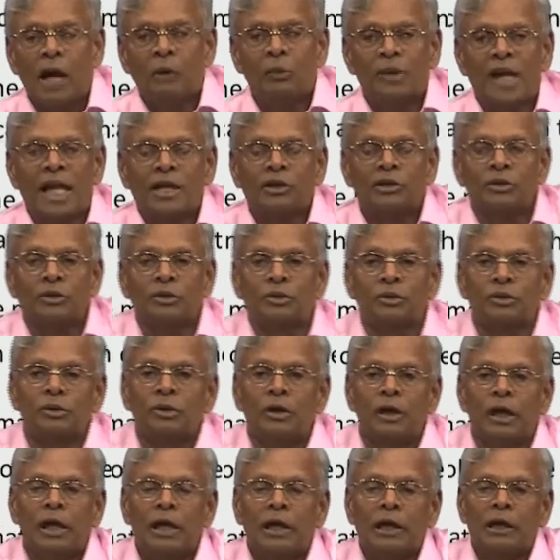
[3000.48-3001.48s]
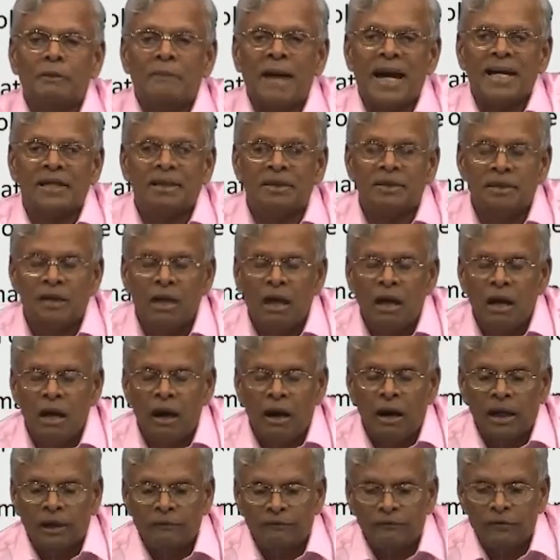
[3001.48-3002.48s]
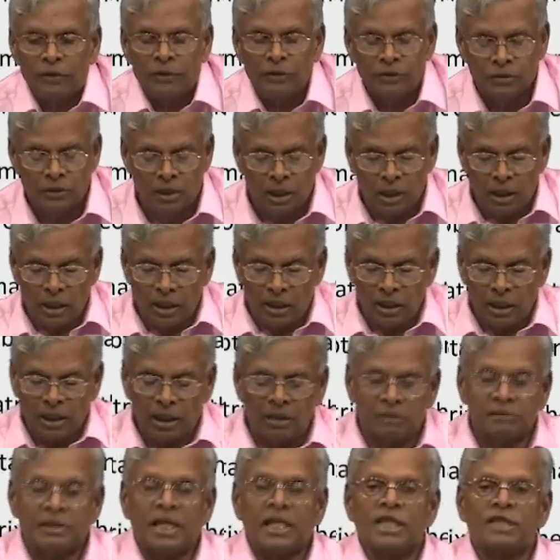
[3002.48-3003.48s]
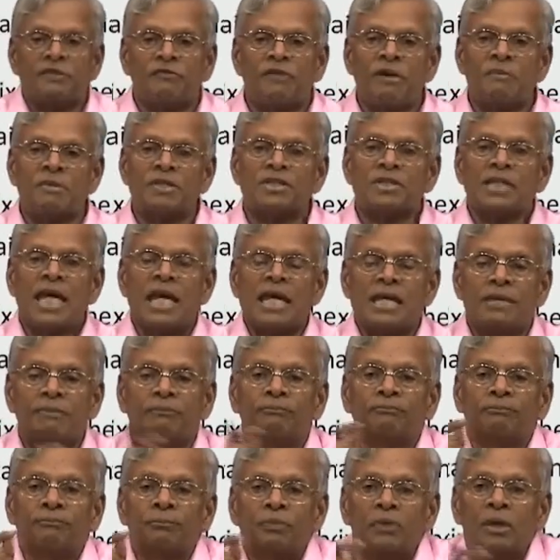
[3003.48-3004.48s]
I would like to remind all of you there is a famous saying,